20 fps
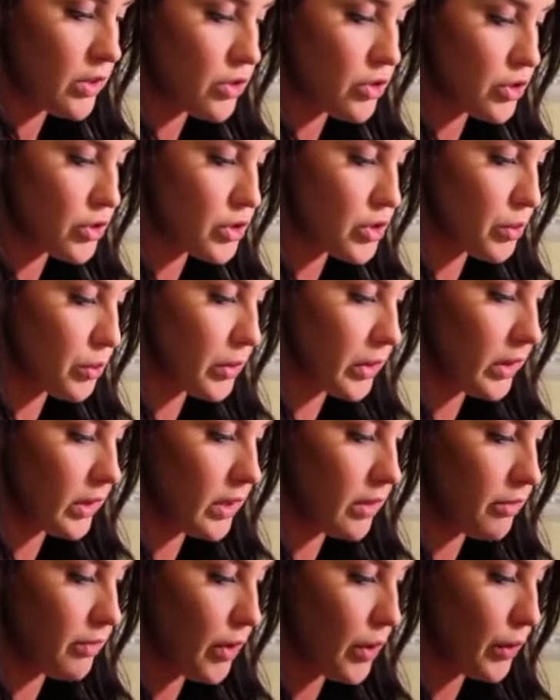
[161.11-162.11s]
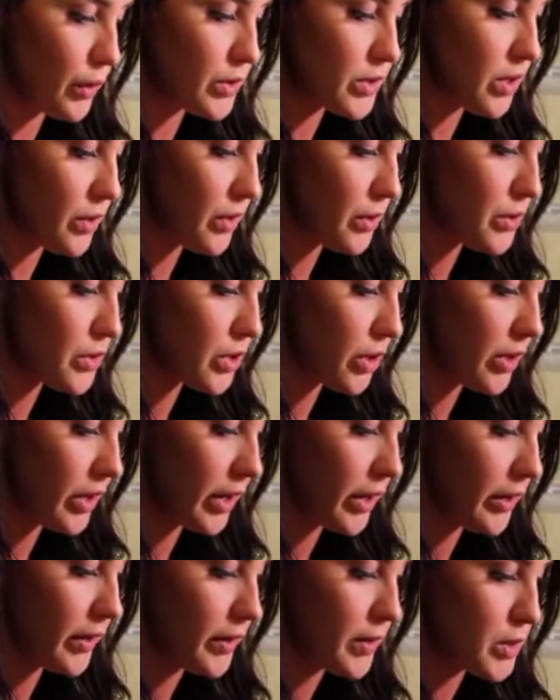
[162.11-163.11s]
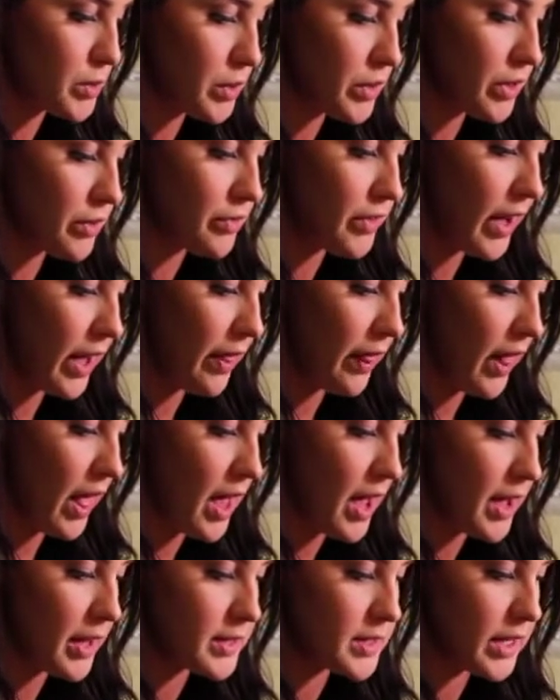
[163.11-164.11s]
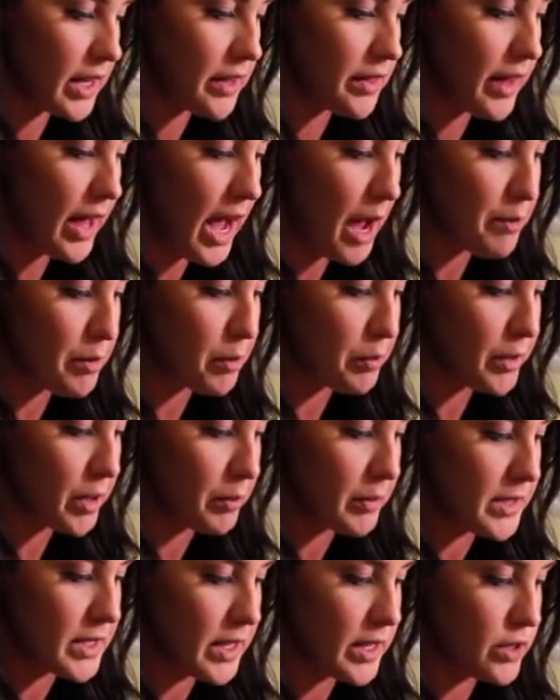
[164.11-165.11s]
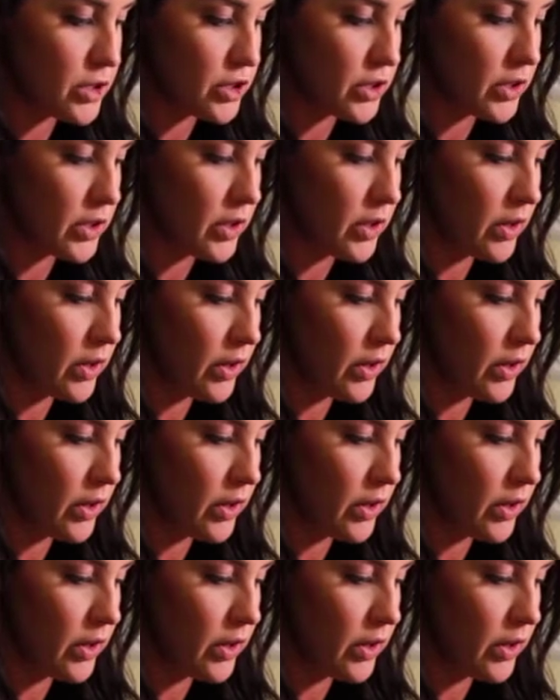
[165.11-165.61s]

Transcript: just to really focus on those certain areas with the fine lines and the hyperpigmentation.